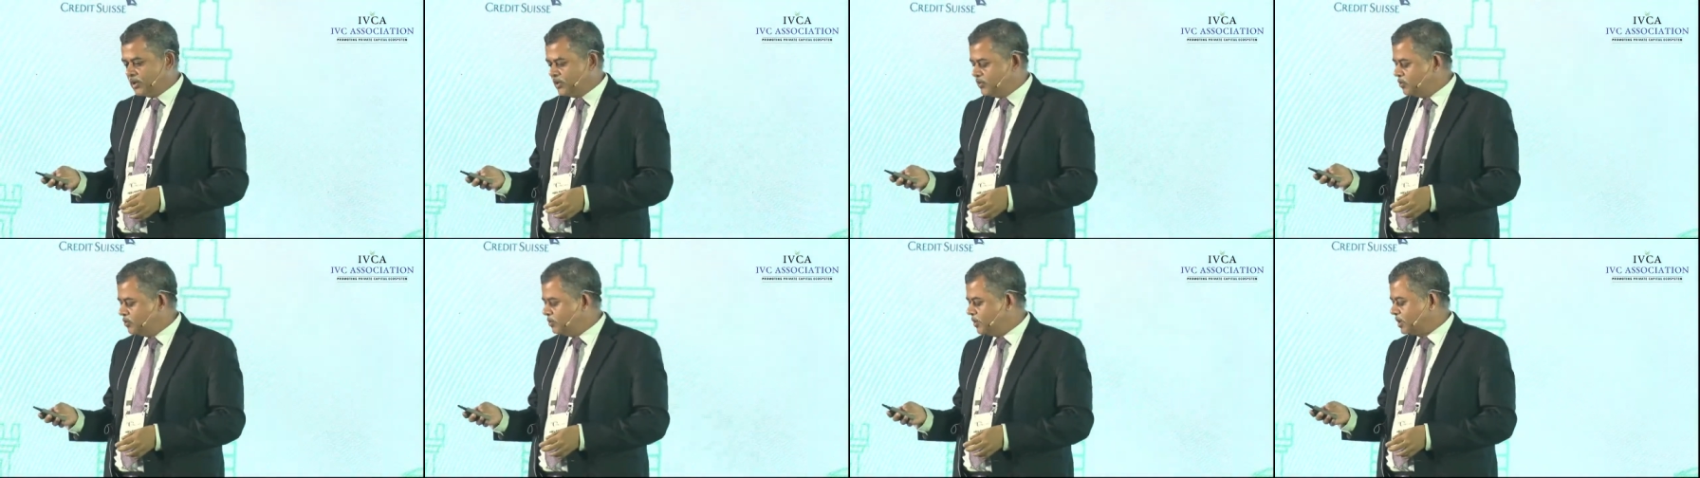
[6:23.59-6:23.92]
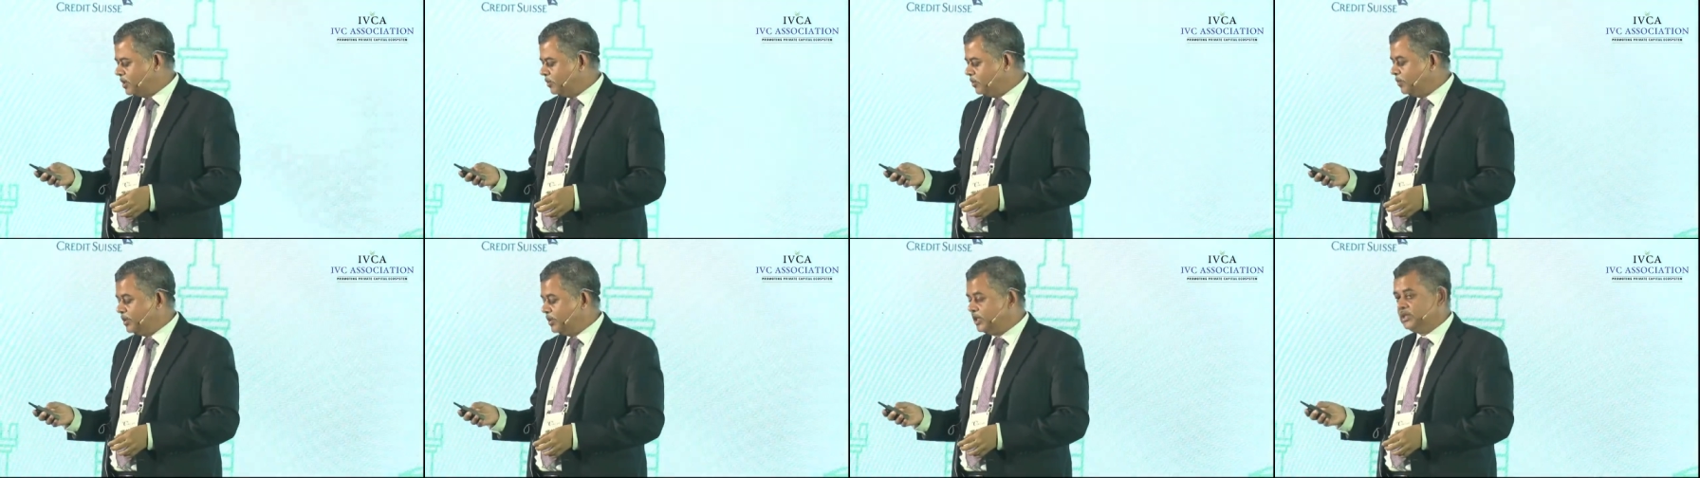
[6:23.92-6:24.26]
And that's
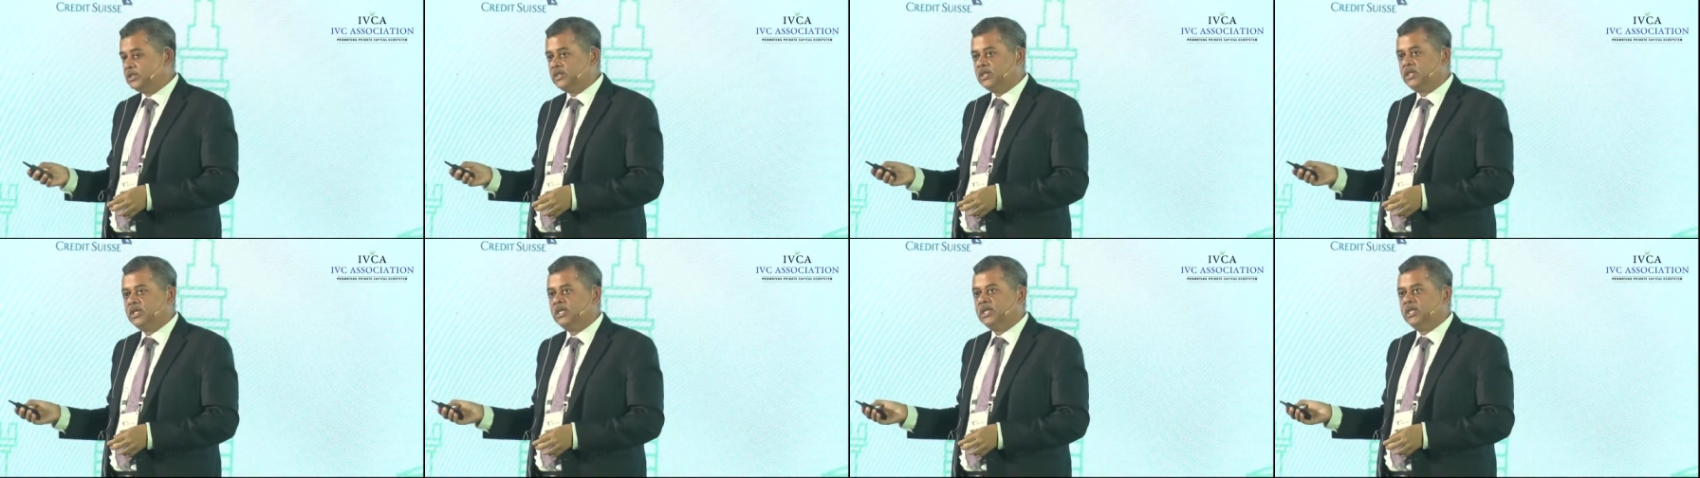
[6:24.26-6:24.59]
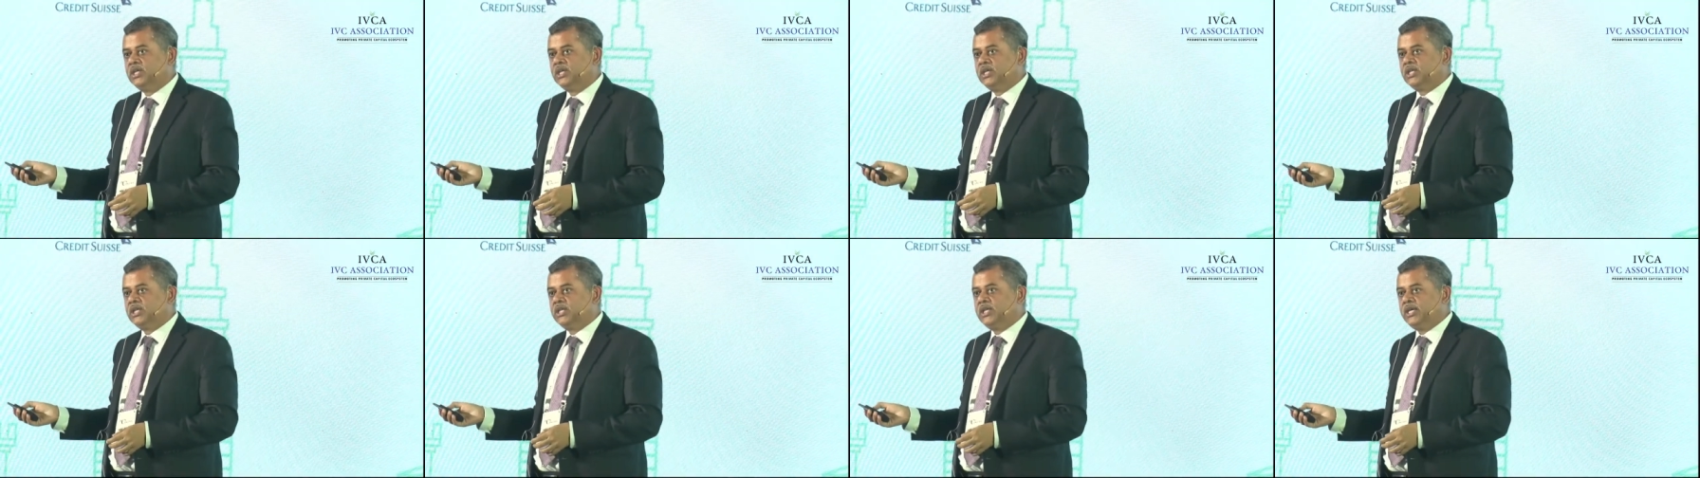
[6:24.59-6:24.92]
exactly what's
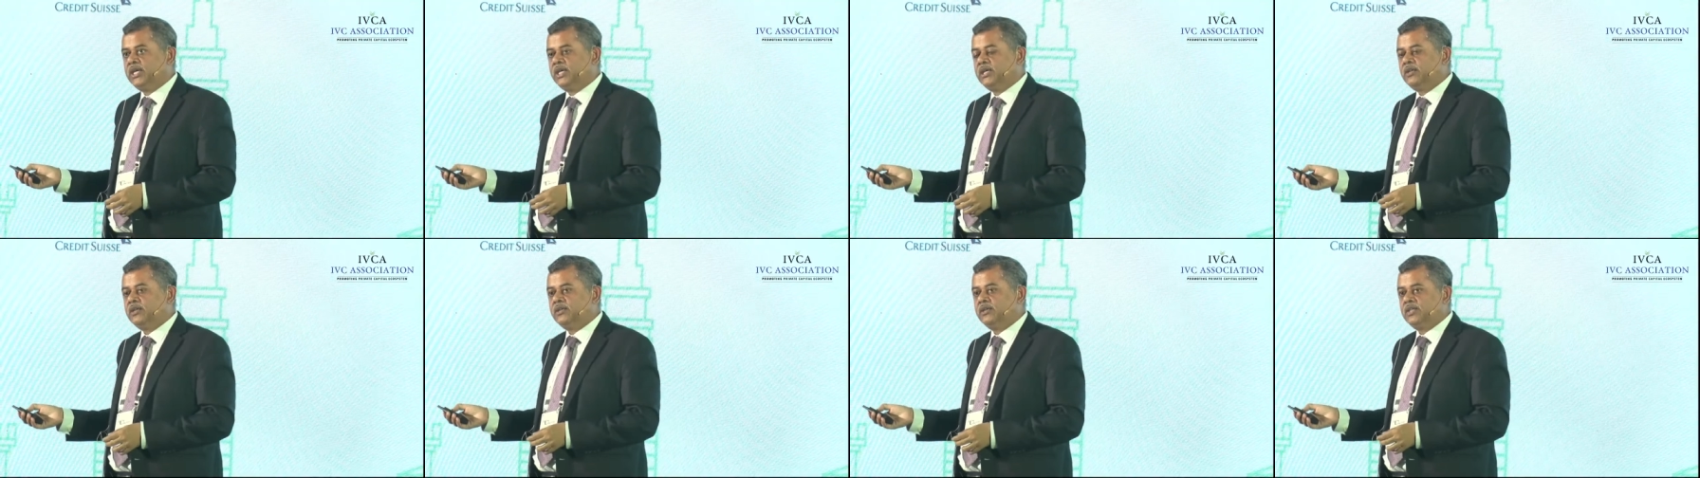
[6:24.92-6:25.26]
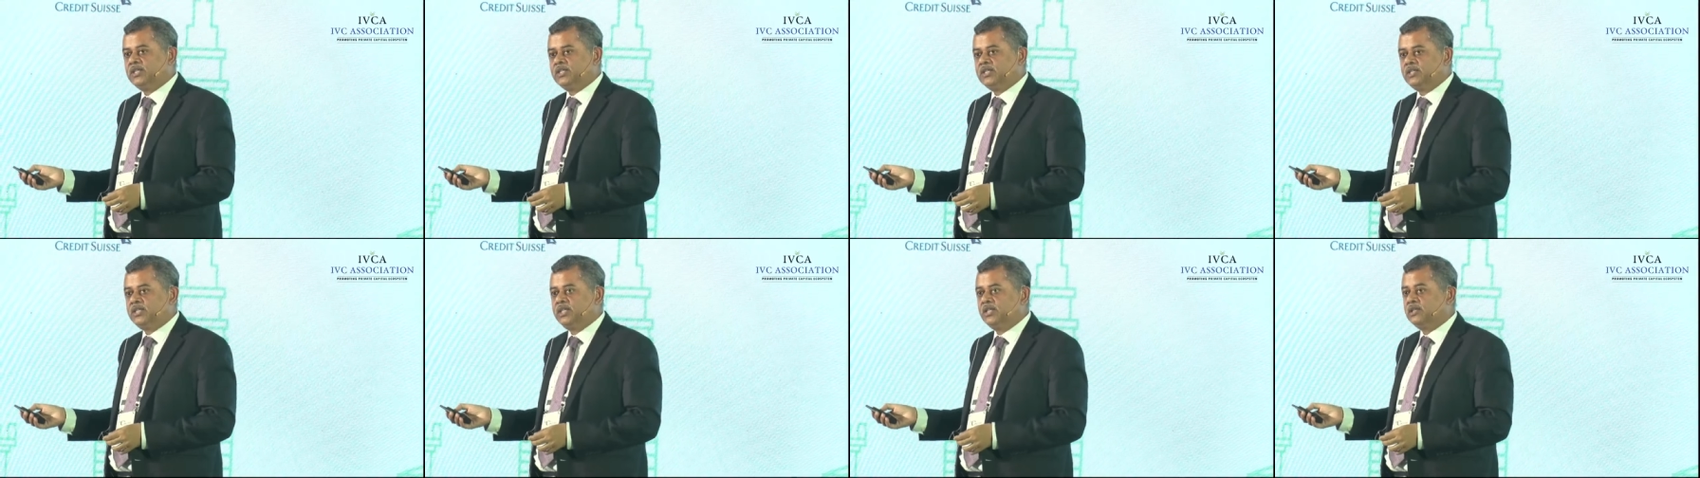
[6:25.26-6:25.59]
happening, but
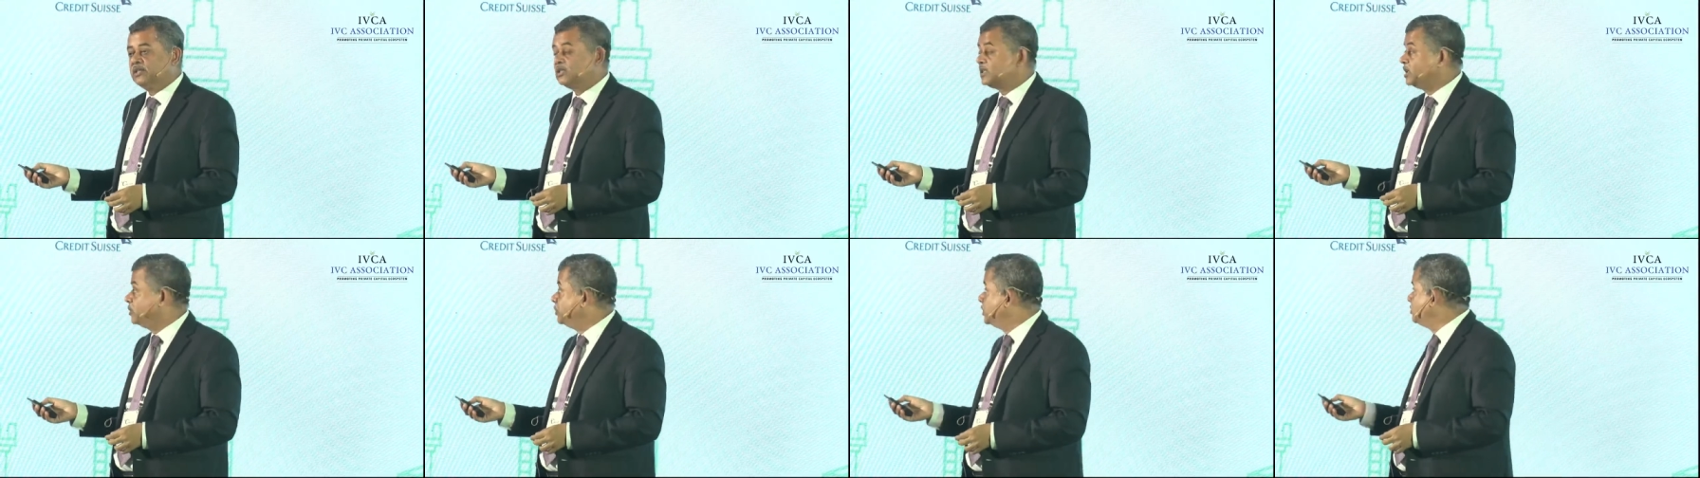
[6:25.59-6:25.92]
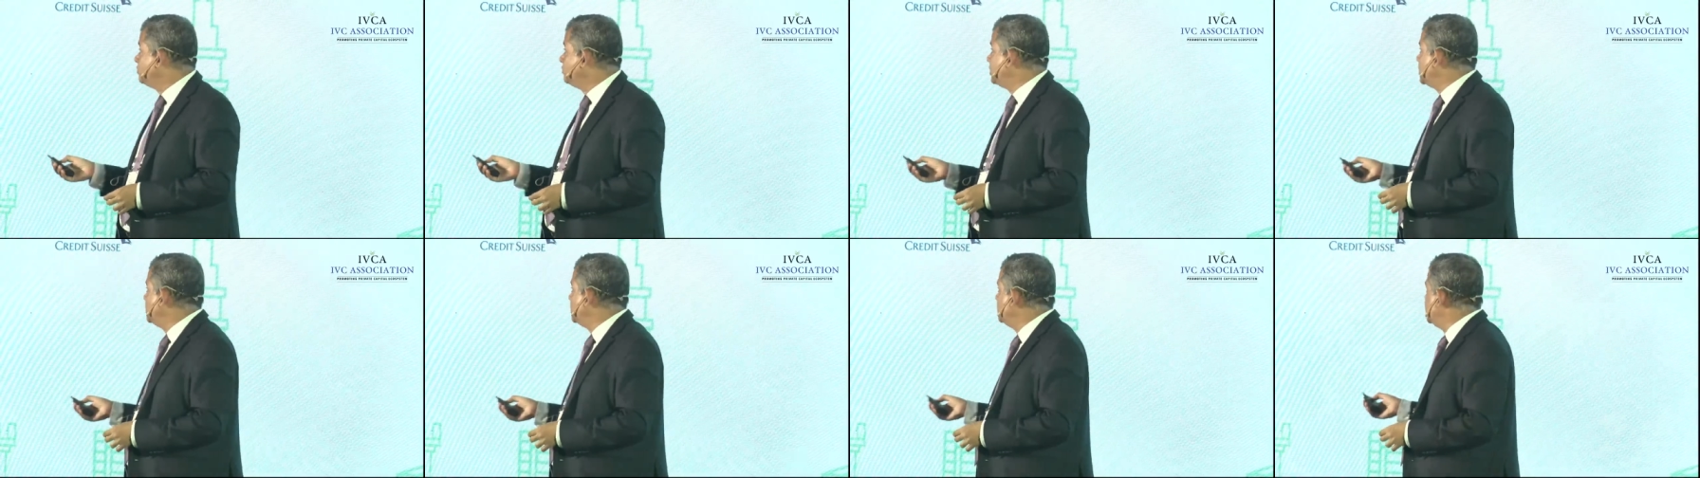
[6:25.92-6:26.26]
on an
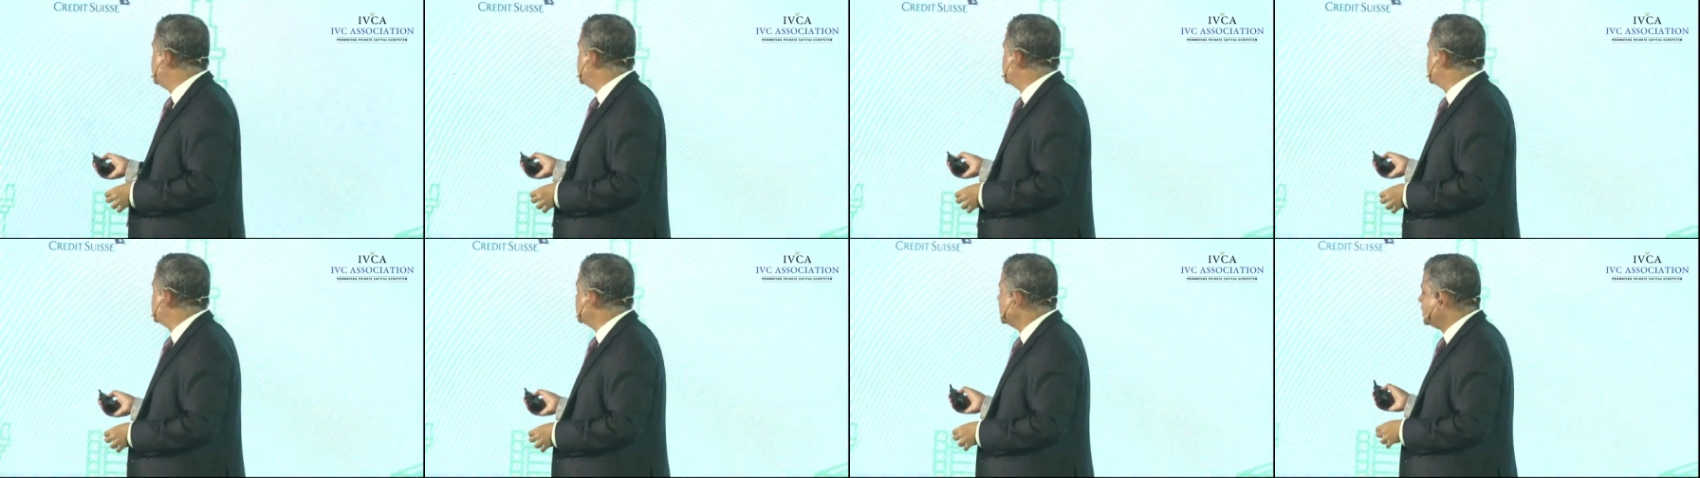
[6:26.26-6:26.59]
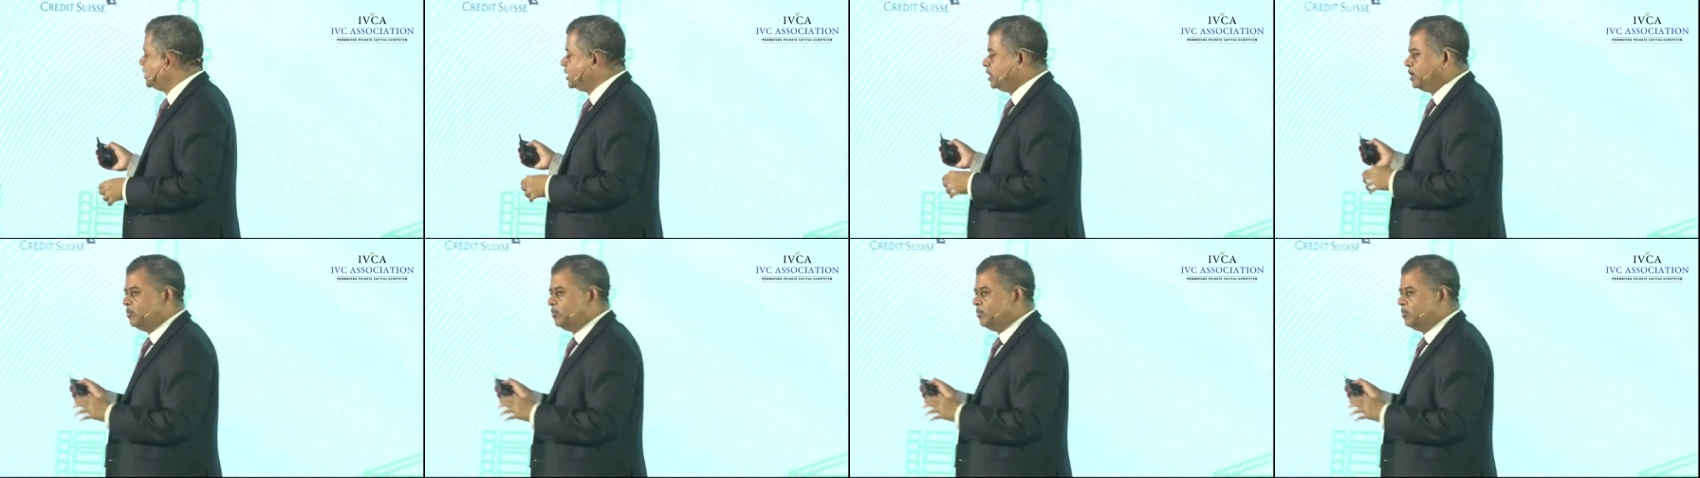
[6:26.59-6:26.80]
year-on-year basis,